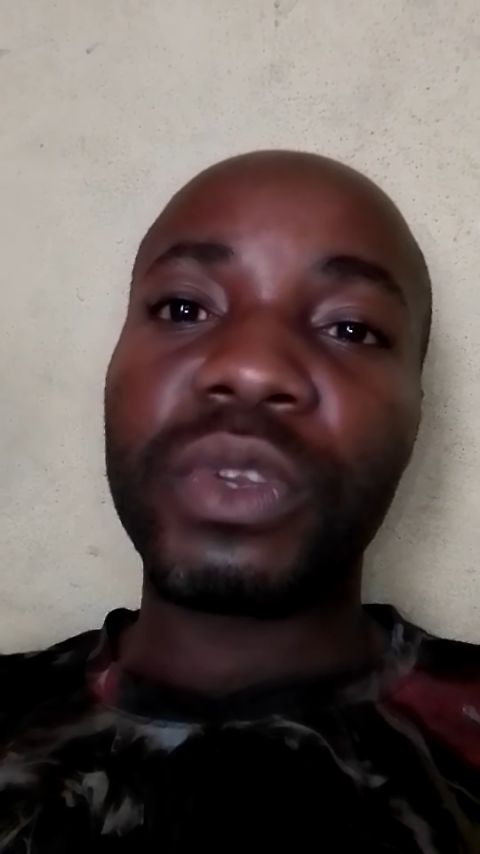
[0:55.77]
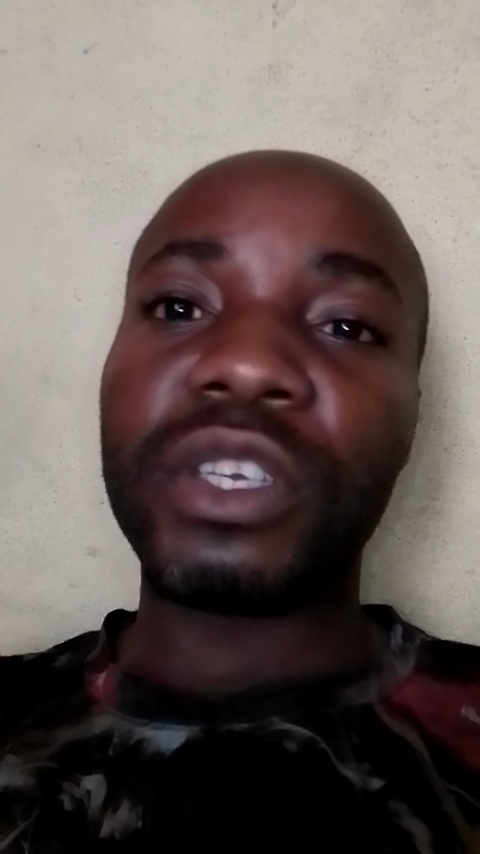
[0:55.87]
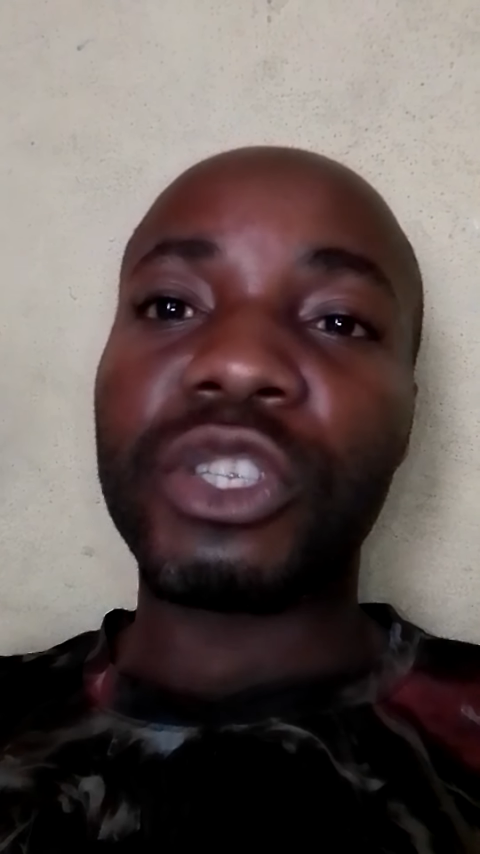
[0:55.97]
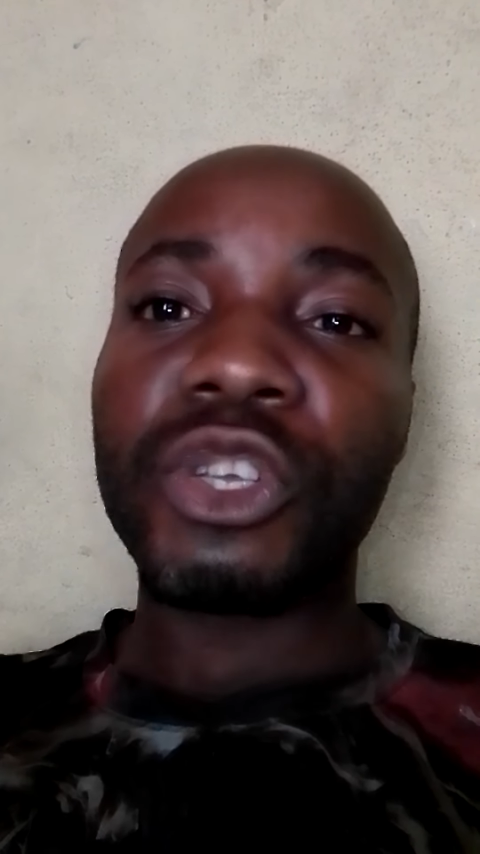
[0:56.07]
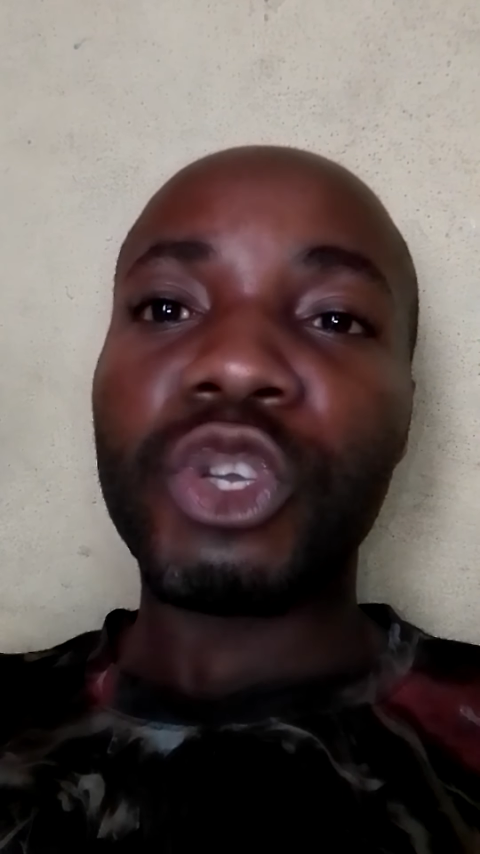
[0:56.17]
which
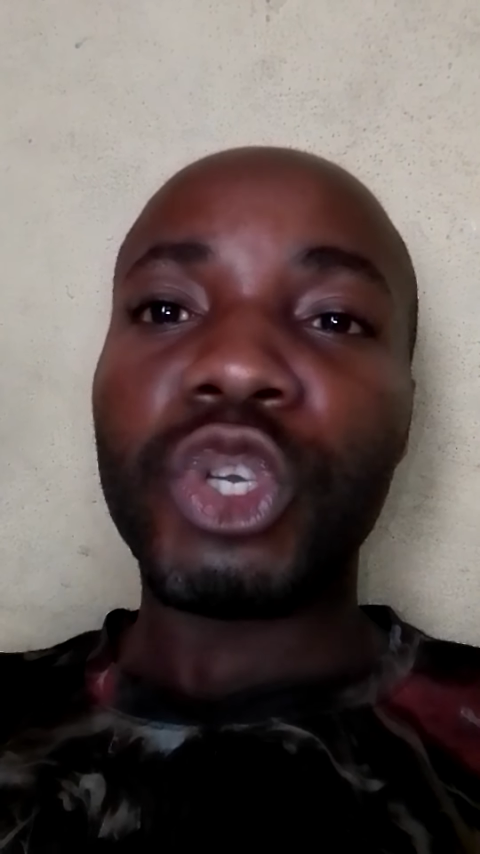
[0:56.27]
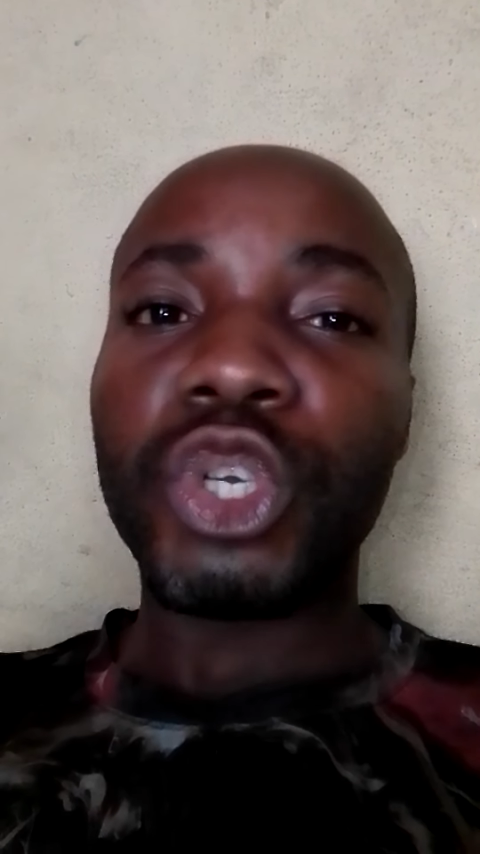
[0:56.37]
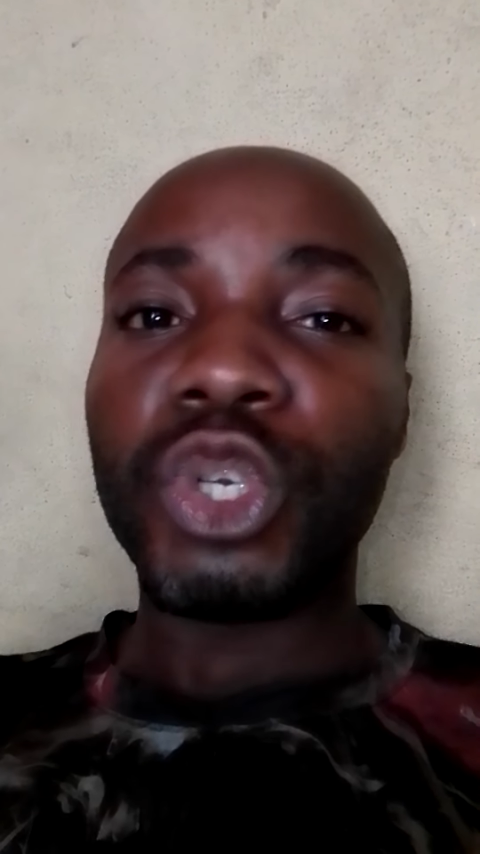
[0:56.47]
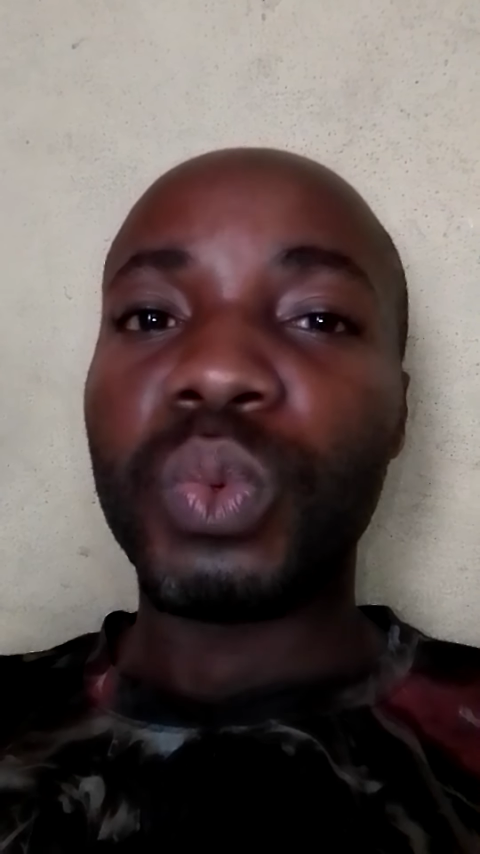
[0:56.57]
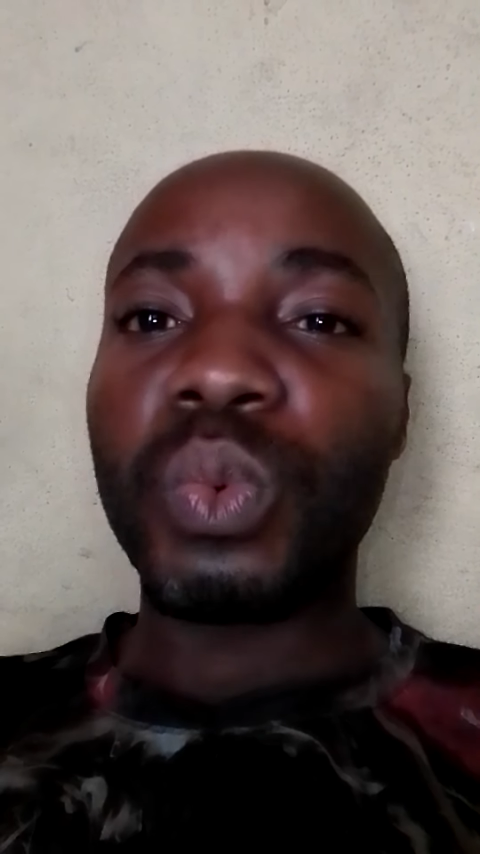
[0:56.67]

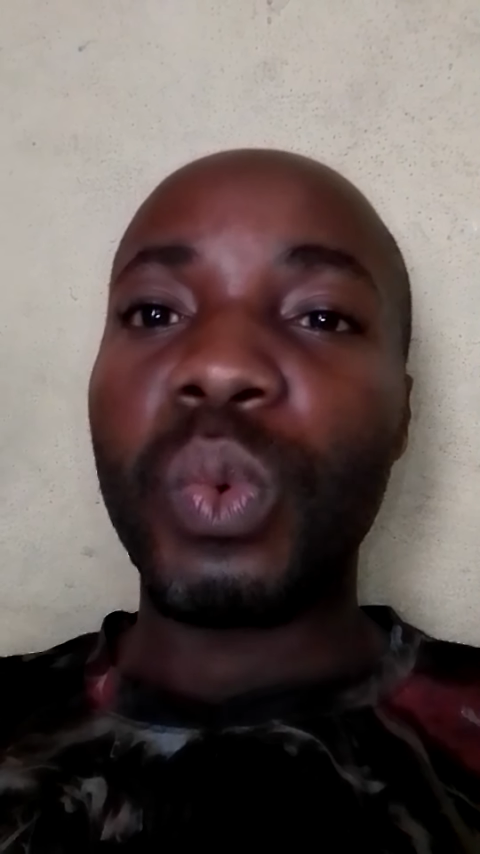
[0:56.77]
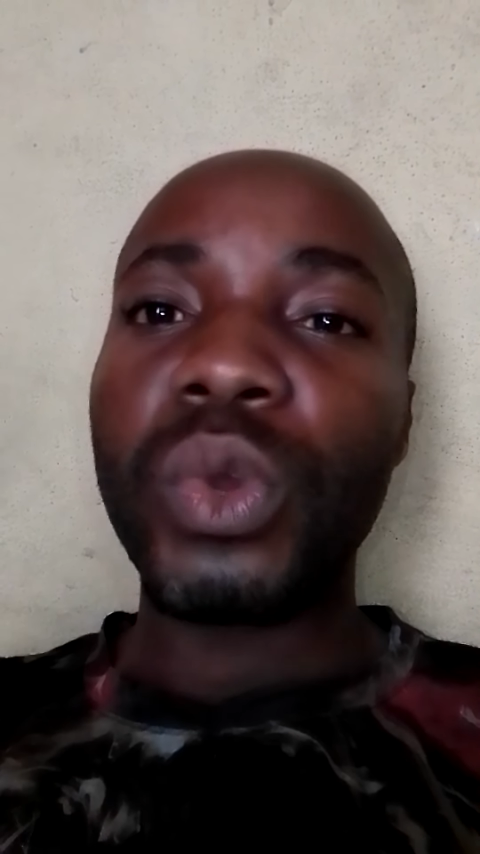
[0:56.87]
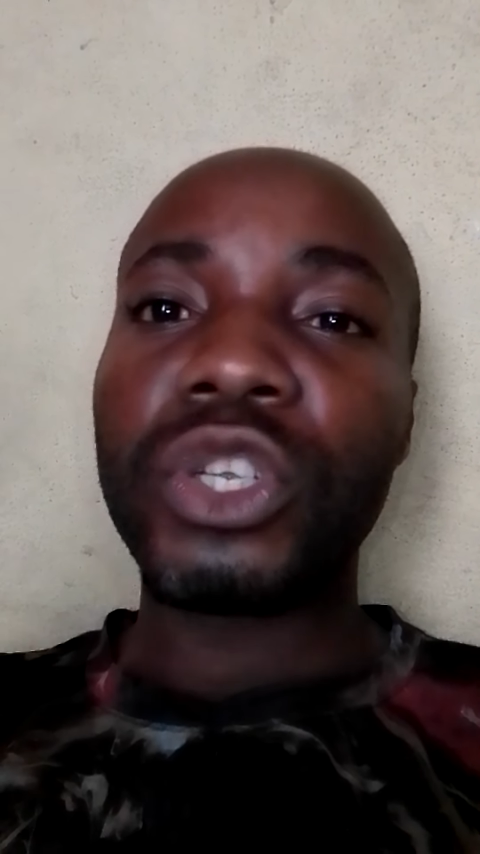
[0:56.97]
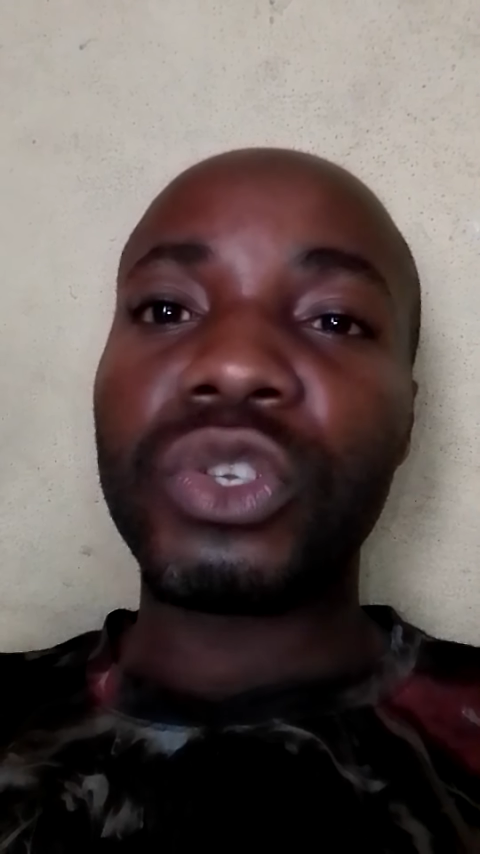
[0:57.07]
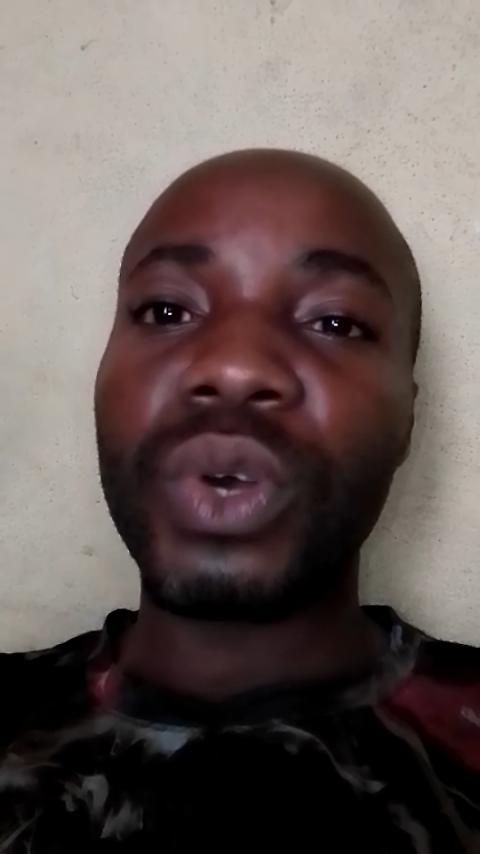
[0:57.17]

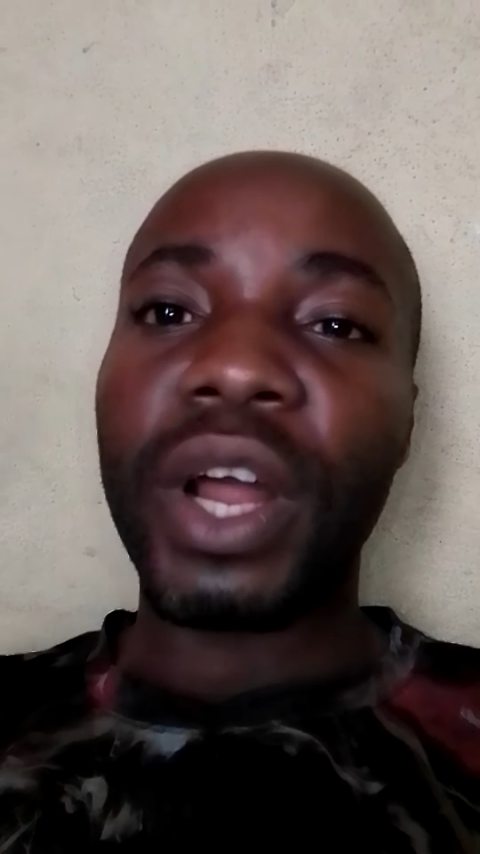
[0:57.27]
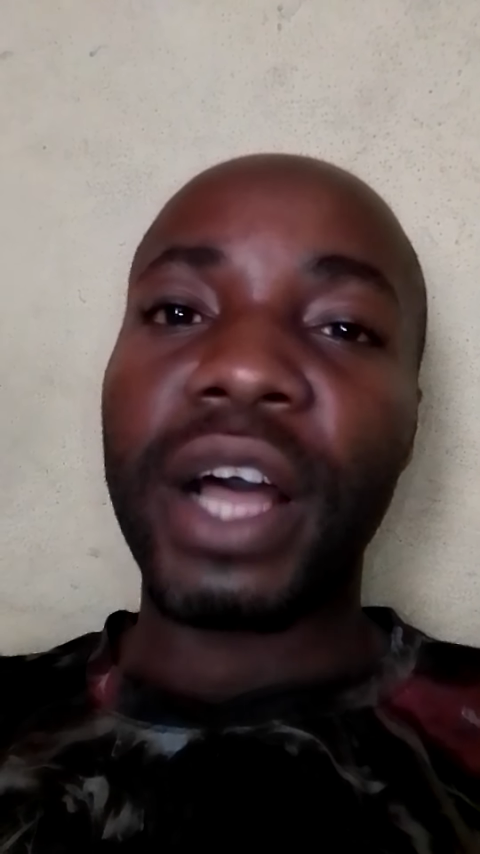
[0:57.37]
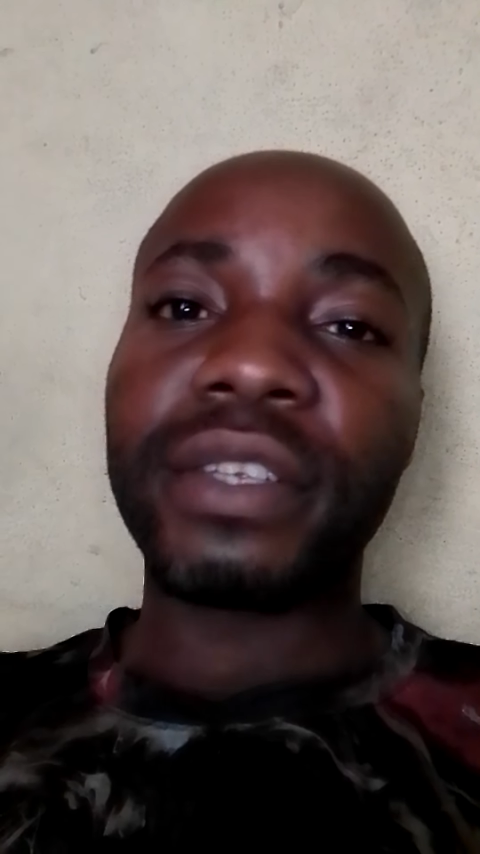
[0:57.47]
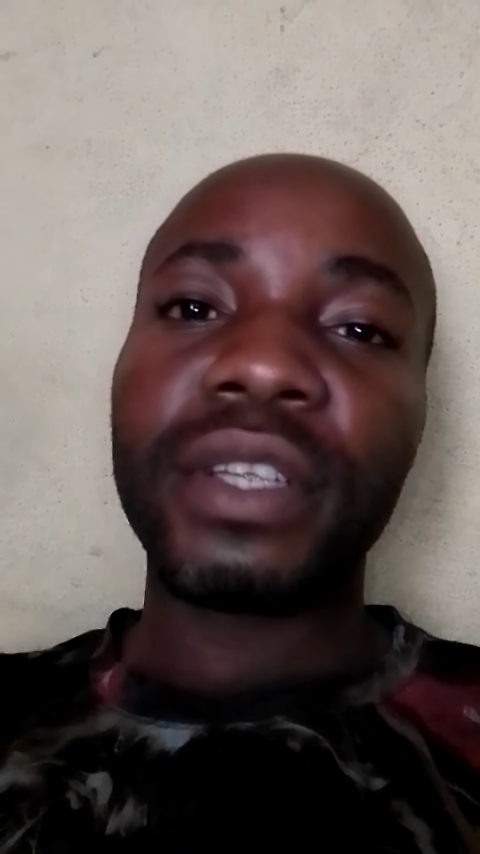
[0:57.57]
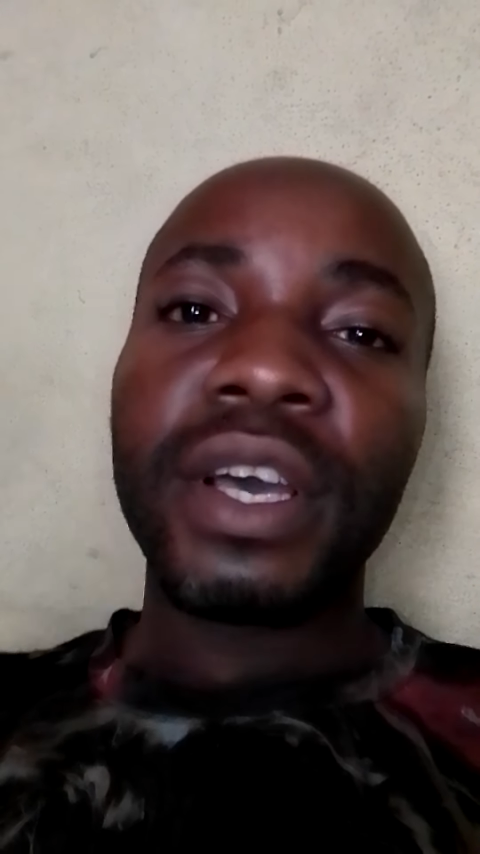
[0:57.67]
is known
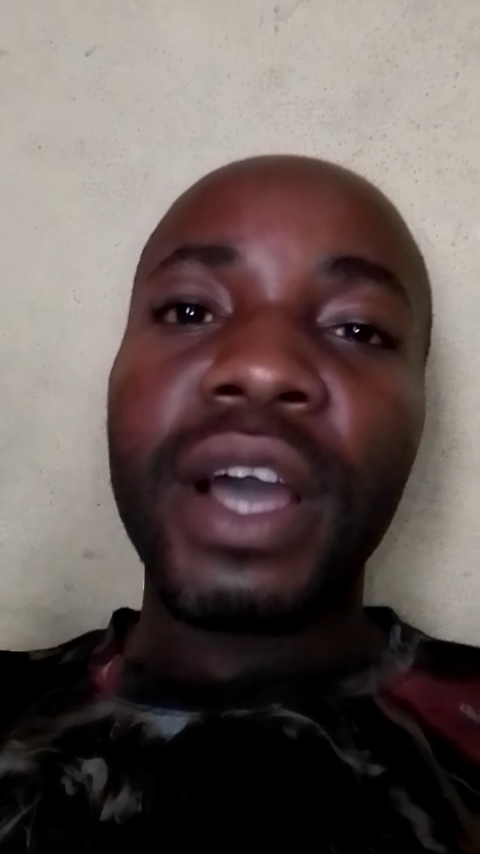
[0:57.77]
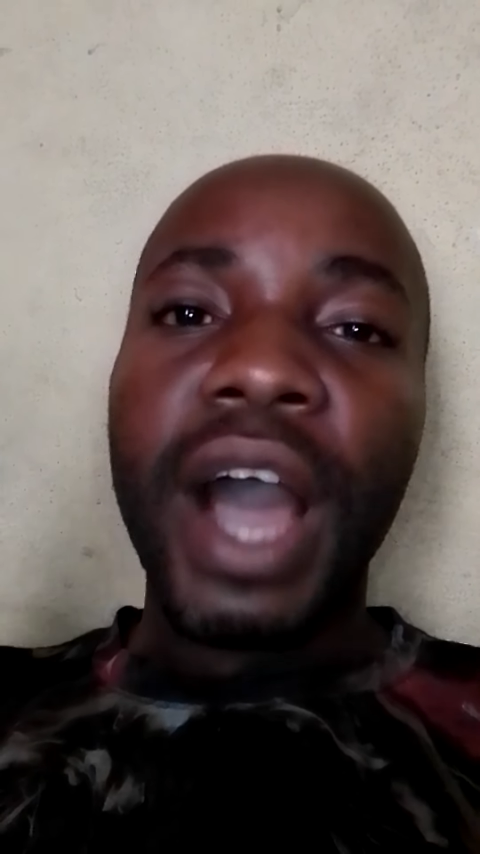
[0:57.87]
as